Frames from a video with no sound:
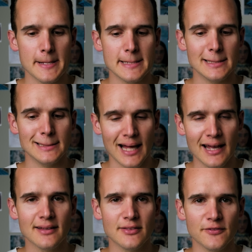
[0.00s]

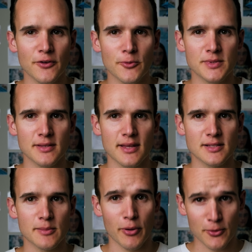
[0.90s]
like the films that they're
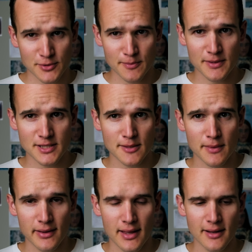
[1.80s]
supposed to be
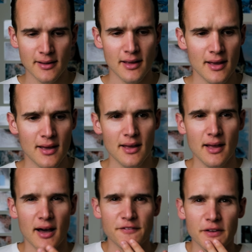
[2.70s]
simulating.
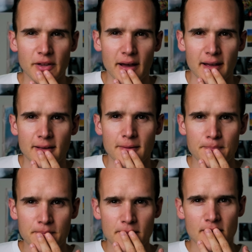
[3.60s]
I feel like
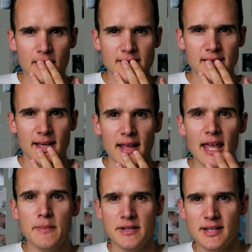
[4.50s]
it's like an
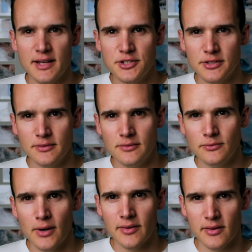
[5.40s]
imitation
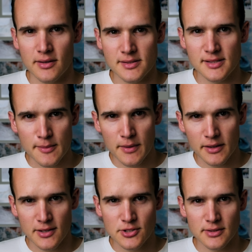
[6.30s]
rather than a
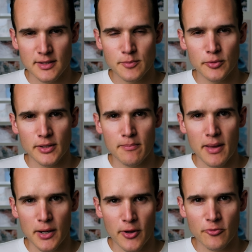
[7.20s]
simulation. That's probably a
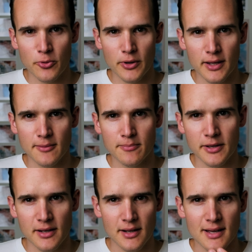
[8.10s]
better way of putting it,
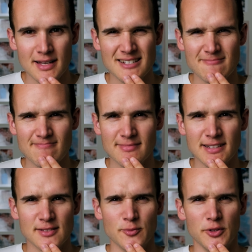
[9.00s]
but it
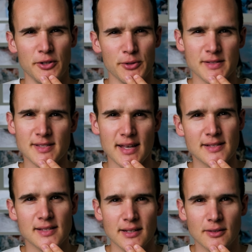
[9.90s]
doesn't really look as
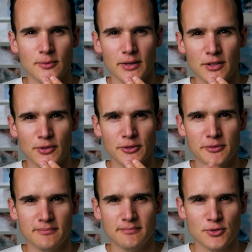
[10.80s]
sexy when you're
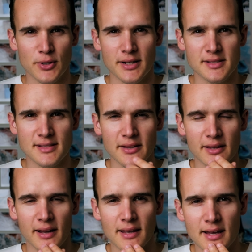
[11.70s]
trying to sell
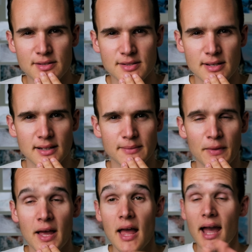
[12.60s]
it, I guess.
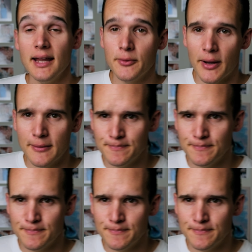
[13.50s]
Anyway,